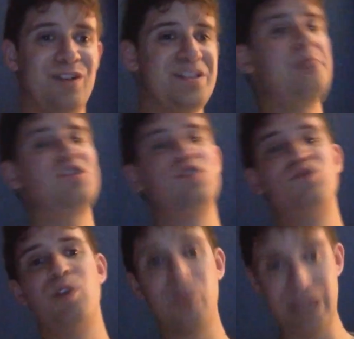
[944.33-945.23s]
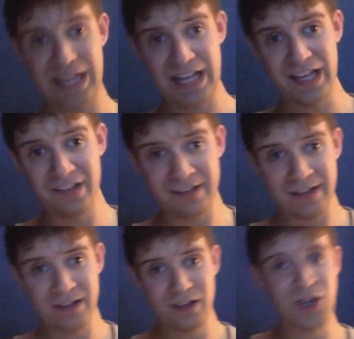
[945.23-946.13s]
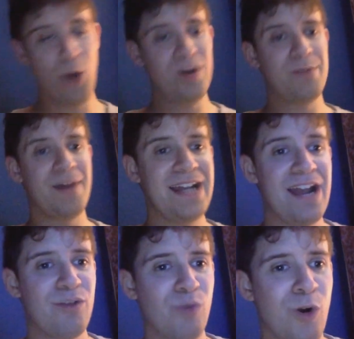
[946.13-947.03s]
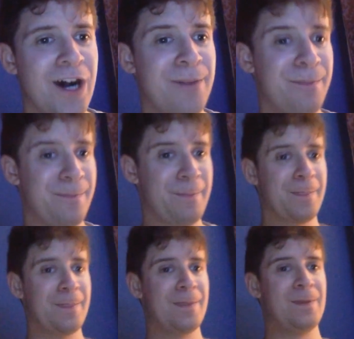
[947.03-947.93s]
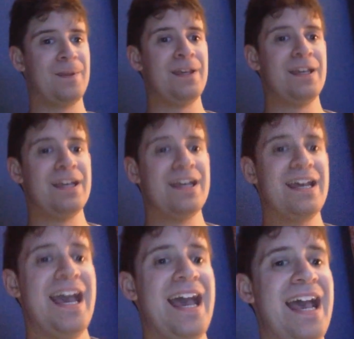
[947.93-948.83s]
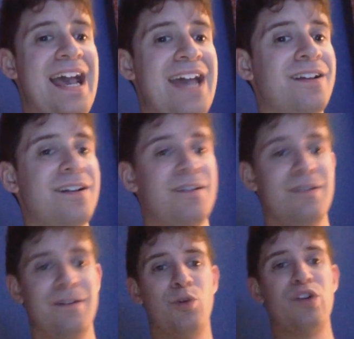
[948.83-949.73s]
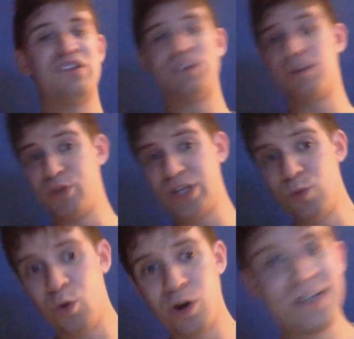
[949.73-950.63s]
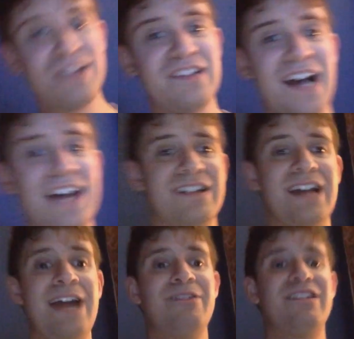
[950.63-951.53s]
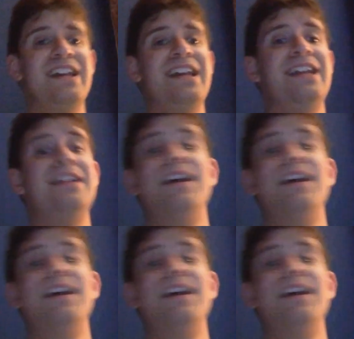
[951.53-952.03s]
damage control is going to Monday Night Raw. And of course, the Kabuki Warriors, Asuka Kairi Sane,